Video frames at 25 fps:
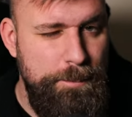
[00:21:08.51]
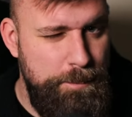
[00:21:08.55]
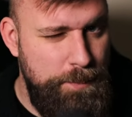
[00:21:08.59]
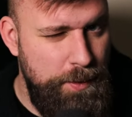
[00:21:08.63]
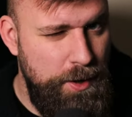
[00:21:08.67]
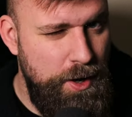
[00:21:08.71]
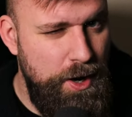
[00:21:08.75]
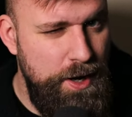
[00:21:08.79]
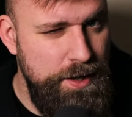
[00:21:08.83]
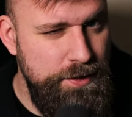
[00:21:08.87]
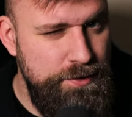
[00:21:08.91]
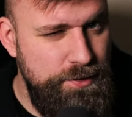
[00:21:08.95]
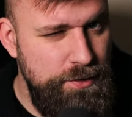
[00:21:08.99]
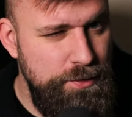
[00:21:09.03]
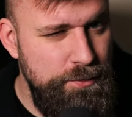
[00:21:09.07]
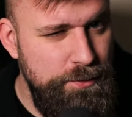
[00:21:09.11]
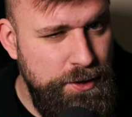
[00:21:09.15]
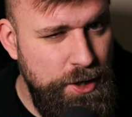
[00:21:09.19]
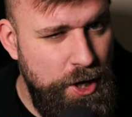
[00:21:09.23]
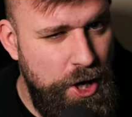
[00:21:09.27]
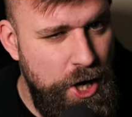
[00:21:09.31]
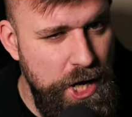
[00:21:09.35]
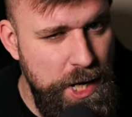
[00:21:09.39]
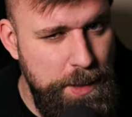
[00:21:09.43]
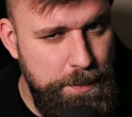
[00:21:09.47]
But I do
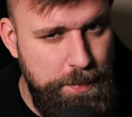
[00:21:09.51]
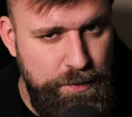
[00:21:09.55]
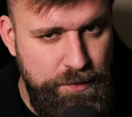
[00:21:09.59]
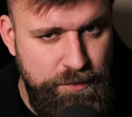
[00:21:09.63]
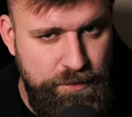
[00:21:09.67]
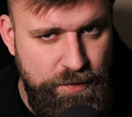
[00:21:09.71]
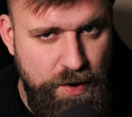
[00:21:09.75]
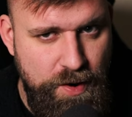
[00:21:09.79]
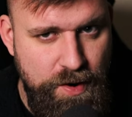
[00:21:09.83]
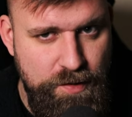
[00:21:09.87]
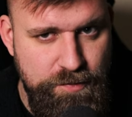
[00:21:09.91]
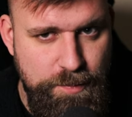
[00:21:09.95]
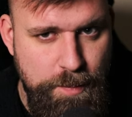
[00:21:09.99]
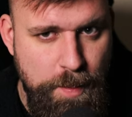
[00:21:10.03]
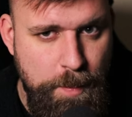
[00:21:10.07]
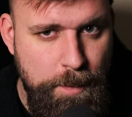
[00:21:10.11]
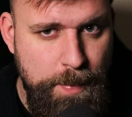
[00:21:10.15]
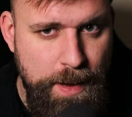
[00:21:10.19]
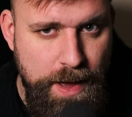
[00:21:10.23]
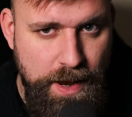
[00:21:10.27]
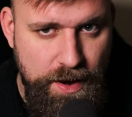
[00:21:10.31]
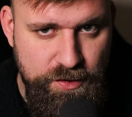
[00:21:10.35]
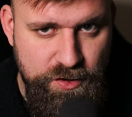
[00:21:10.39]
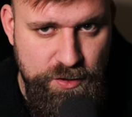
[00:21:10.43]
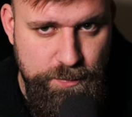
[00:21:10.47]
kind of prefer it from a
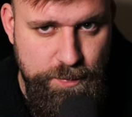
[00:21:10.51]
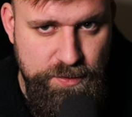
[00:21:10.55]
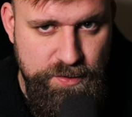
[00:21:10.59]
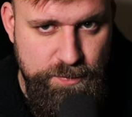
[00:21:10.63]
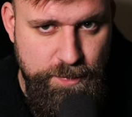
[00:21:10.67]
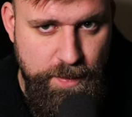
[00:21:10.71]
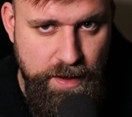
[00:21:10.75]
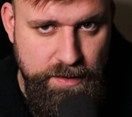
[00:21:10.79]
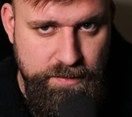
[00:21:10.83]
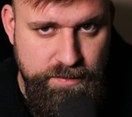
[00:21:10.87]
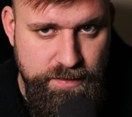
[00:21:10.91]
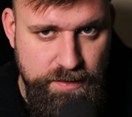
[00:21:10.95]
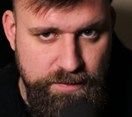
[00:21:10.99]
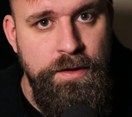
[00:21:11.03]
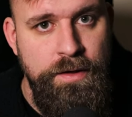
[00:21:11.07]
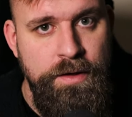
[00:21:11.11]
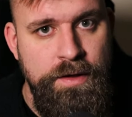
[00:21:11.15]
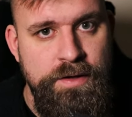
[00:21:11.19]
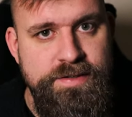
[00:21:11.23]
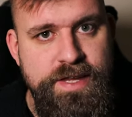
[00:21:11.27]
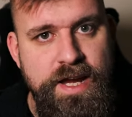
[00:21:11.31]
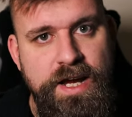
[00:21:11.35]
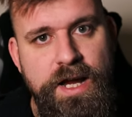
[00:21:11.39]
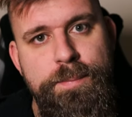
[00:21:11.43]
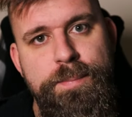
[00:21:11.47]
balanced perspective.
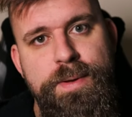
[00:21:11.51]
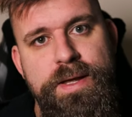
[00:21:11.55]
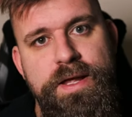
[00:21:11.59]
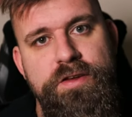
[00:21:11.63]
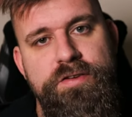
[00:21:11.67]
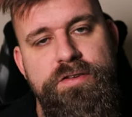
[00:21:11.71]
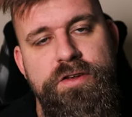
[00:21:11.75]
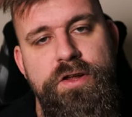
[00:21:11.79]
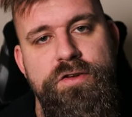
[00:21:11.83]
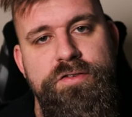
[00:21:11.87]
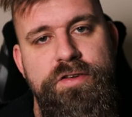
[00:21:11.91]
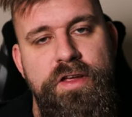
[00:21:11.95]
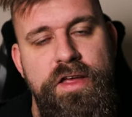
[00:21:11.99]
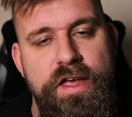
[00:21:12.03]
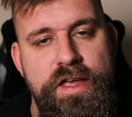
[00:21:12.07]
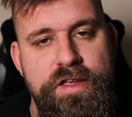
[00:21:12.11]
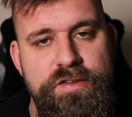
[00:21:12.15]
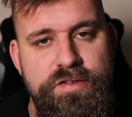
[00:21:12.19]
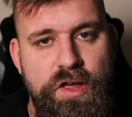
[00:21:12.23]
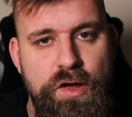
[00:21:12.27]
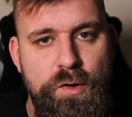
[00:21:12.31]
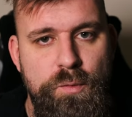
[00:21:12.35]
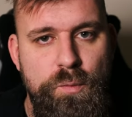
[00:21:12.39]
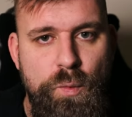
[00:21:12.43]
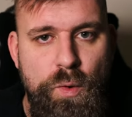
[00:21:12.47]
Second biggest loser
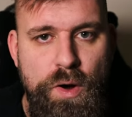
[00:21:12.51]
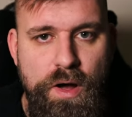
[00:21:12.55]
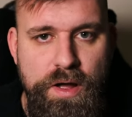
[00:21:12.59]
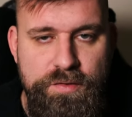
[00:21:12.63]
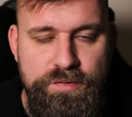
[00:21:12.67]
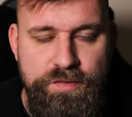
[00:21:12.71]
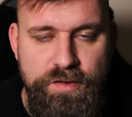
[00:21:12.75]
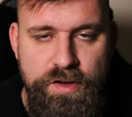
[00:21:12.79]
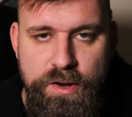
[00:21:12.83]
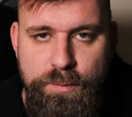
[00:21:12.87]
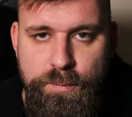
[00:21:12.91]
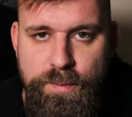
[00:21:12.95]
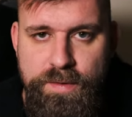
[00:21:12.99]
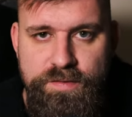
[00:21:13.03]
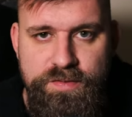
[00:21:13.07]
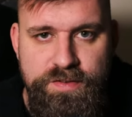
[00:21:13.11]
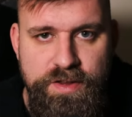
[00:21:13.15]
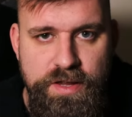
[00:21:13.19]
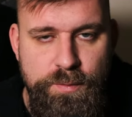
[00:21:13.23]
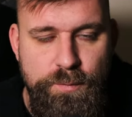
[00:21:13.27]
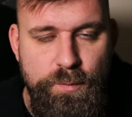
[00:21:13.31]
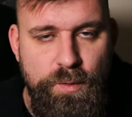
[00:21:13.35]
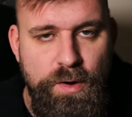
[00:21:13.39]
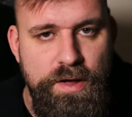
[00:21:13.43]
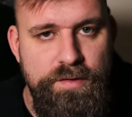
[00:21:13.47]
is a Wyvern. We've
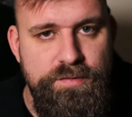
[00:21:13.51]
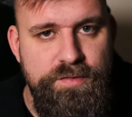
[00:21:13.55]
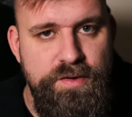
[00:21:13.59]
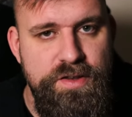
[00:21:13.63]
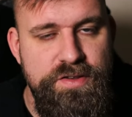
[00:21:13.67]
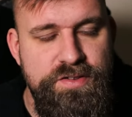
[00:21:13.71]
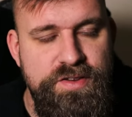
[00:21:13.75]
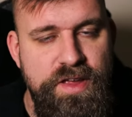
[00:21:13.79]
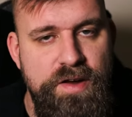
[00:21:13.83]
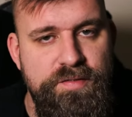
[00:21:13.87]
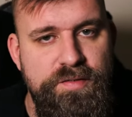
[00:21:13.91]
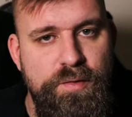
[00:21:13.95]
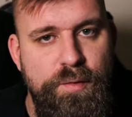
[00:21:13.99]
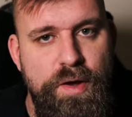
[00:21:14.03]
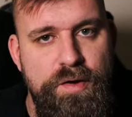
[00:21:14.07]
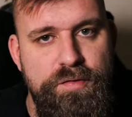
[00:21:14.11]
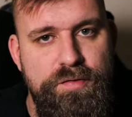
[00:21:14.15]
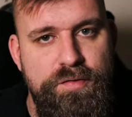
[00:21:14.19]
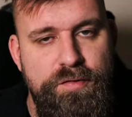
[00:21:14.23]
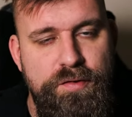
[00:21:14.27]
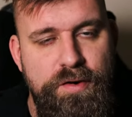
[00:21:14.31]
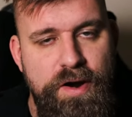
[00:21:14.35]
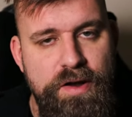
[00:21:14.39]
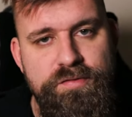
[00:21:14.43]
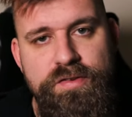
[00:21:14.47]
seen Wyverns everywhere
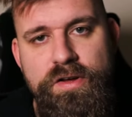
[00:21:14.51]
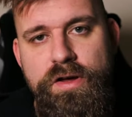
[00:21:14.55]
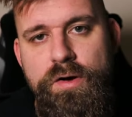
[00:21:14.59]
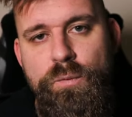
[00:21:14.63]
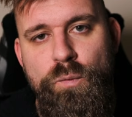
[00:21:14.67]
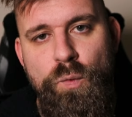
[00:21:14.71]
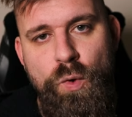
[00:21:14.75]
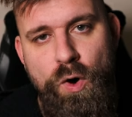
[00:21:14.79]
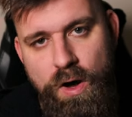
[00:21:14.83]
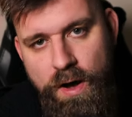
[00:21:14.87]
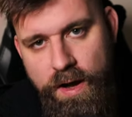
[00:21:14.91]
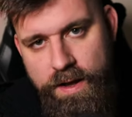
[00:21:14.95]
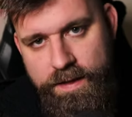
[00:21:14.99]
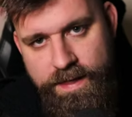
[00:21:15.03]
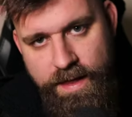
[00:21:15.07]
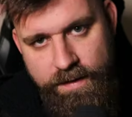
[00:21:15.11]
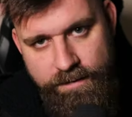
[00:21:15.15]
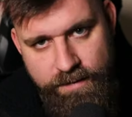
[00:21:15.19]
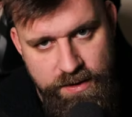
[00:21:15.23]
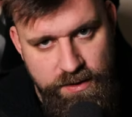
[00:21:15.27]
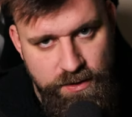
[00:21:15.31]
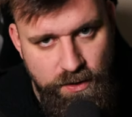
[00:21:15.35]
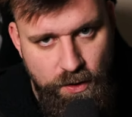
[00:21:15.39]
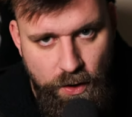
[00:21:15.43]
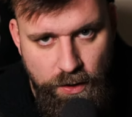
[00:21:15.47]
forever. Why?
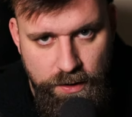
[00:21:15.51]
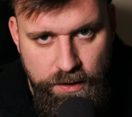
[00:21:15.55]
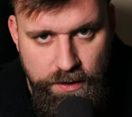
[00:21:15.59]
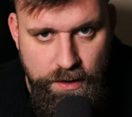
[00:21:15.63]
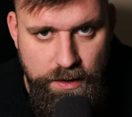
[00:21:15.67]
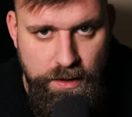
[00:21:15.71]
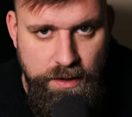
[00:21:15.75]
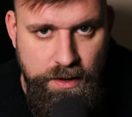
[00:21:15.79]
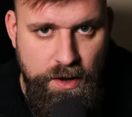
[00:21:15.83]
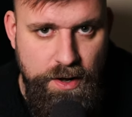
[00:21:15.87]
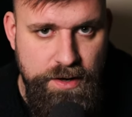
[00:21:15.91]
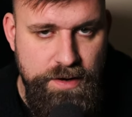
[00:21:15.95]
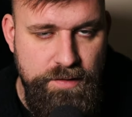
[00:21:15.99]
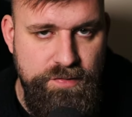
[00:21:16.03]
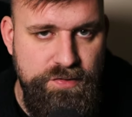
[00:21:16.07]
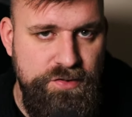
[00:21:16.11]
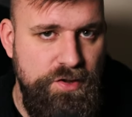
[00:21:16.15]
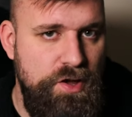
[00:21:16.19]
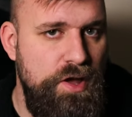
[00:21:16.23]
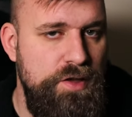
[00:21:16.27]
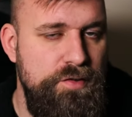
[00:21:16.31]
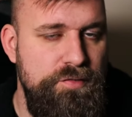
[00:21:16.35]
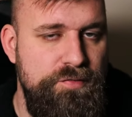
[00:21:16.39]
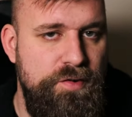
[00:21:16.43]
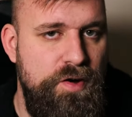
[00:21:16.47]
They're a non-line of
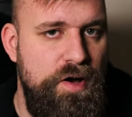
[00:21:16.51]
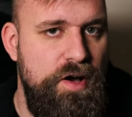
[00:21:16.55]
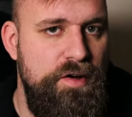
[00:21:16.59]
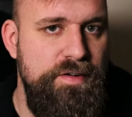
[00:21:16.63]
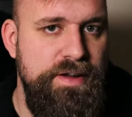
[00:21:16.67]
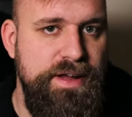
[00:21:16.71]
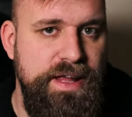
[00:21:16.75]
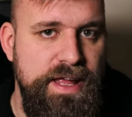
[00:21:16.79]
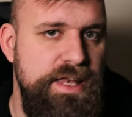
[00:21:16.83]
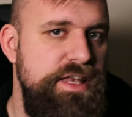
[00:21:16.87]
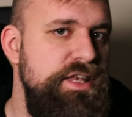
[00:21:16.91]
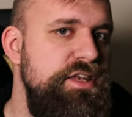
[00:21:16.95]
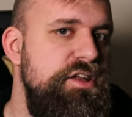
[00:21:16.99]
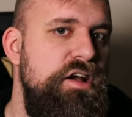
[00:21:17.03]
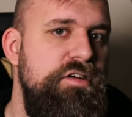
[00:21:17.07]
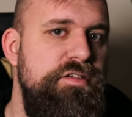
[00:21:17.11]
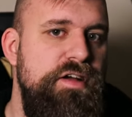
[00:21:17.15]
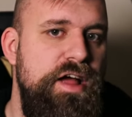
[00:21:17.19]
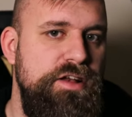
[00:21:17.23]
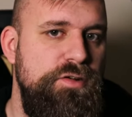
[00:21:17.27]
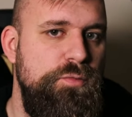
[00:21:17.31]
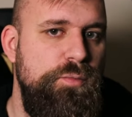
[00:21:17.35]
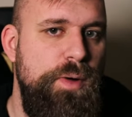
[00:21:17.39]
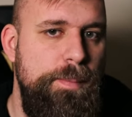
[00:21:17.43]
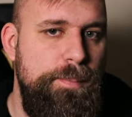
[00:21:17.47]
sight firing
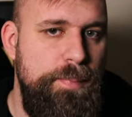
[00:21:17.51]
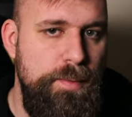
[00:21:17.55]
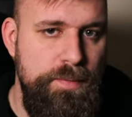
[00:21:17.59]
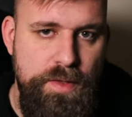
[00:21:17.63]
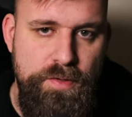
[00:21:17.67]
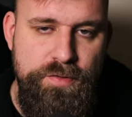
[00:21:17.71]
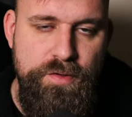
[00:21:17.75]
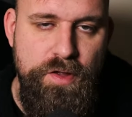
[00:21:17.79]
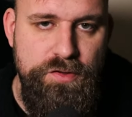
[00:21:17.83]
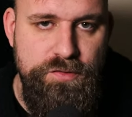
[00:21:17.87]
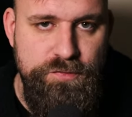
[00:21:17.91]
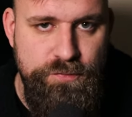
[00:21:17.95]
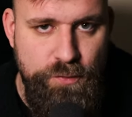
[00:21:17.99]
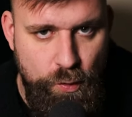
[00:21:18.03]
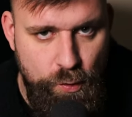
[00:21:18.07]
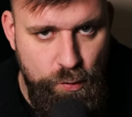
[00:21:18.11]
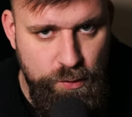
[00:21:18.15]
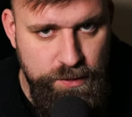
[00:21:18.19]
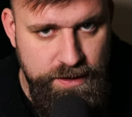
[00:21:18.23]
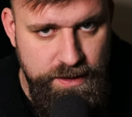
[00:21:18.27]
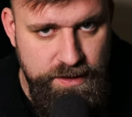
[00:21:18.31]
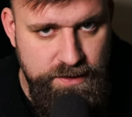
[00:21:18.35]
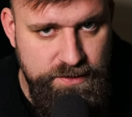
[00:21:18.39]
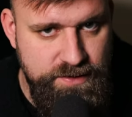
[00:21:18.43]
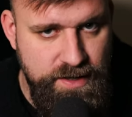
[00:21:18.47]
indirect weapon that does
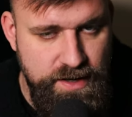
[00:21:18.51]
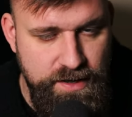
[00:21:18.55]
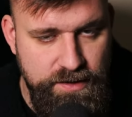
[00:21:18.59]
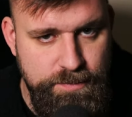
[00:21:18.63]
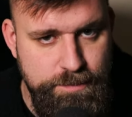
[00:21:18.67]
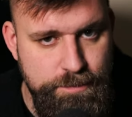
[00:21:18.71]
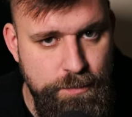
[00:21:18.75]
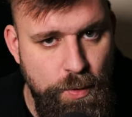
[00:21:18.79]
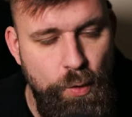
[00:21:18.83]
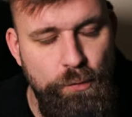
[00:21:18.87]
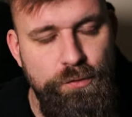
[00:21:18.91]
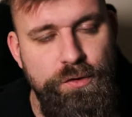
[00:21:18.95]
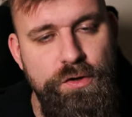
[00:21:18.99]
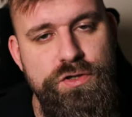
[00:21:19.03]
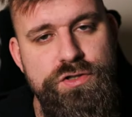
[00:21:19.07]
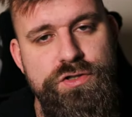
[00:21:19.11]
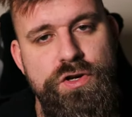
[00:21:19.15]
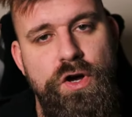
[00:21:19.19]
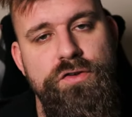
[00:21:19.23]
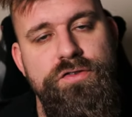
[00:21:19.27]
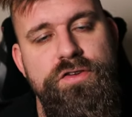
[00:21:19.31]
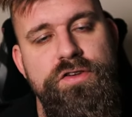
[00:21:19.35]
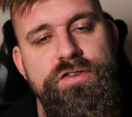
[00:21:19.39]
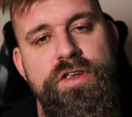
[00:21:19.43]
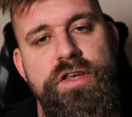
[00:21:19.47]
4d6 mortar
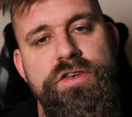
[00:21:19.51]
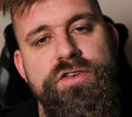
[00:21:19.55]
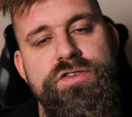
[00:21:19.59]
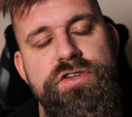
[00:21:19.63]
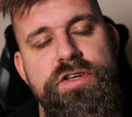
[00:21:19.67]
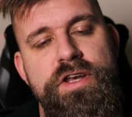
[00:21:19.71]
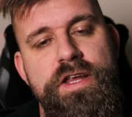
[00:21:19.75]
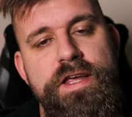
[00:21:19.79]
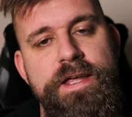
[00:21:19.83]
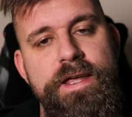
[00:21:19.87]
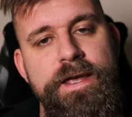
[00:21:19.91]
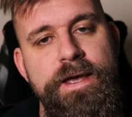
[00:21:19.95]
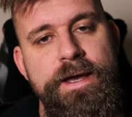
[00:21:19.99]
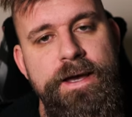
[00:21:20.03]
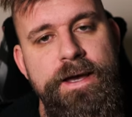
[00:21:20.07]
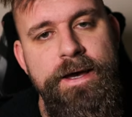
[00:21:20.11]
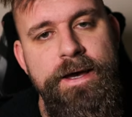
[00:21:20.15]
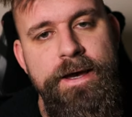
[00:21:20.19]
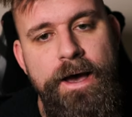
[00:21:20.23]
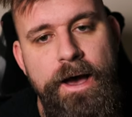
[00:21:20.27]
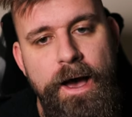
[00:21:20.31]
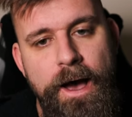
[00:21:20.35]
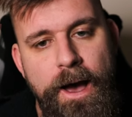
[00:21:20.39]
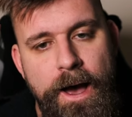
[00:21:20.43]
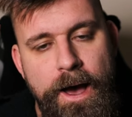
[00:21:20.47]
shots, essentially,
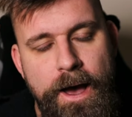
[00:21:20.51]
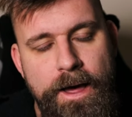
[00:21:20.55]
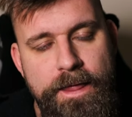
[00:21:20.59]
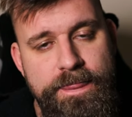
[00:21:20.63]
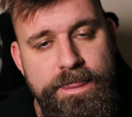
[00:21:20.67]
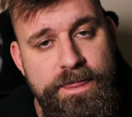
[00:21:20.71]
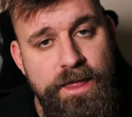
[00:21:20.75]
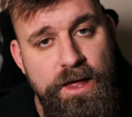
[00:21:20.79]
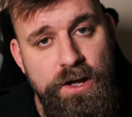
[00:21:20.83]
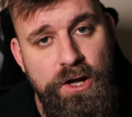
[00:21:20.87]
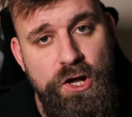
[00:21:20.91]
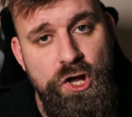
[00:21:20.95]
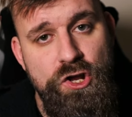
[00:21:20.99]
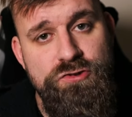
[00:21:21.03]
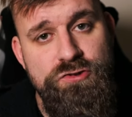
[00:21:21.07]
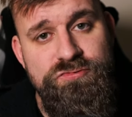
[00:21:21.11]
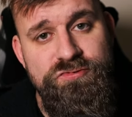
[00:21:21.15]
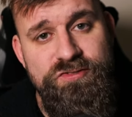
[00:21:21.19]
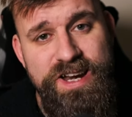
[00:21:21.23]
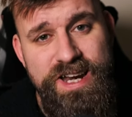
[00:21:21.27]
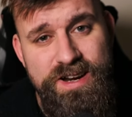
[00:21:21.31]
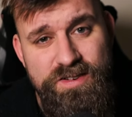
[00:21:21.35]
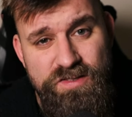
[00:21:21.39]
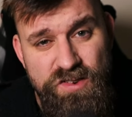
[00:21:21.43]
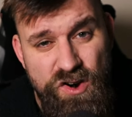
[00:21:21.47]
that can
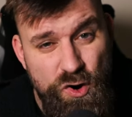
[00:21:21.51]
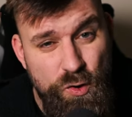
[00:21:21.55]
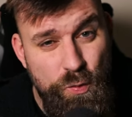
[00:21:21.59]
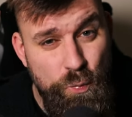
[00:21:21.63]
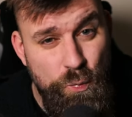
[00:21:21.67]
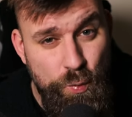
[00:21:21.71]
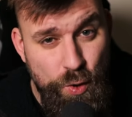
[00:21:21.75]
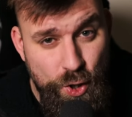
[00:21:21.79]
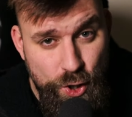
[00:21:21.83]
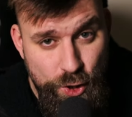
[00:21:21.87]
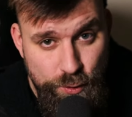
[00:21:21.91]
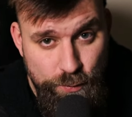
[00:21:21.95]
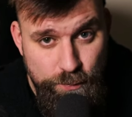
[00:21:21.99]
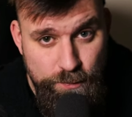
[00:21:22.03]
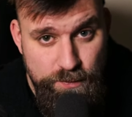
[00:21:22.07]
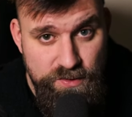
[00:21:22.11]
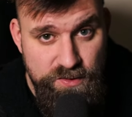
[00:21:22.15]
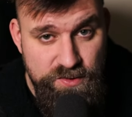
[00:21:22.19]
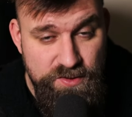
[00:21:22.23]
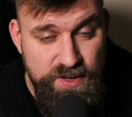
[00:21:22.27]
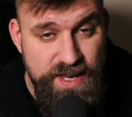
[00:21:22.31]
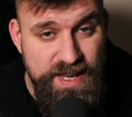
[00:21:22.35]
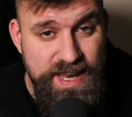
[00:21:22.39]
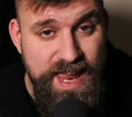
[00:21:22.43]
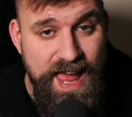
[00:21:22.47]
reroll
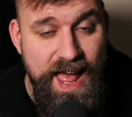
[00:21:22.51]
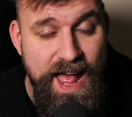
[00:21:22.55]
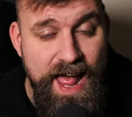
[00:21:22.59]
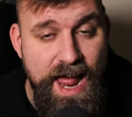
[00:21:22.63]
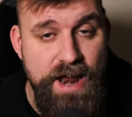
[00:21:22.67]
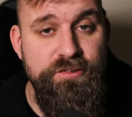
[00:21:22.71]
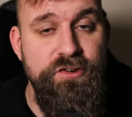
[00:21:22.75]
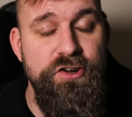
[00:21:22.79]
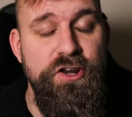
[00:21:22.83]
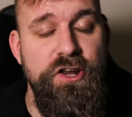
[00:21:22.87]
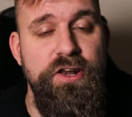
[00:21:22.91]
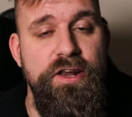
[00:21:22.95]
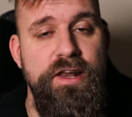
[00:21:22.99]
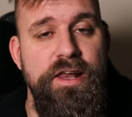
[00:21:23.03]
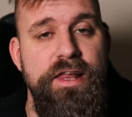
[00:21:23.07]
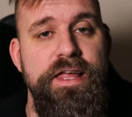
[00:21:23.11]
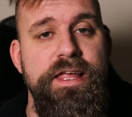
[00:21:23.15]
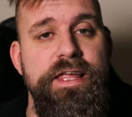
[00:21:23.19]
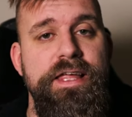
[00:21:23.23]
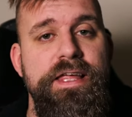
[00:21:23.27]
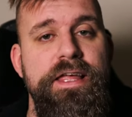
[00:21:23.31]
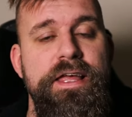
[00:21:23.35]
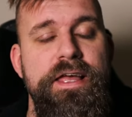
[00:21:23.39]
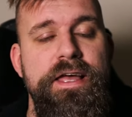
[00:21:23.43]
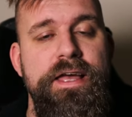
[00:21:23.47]
wounds
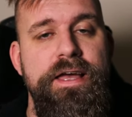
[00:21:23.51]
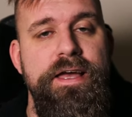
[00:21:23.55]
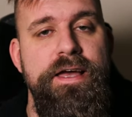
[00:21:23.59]
inherently.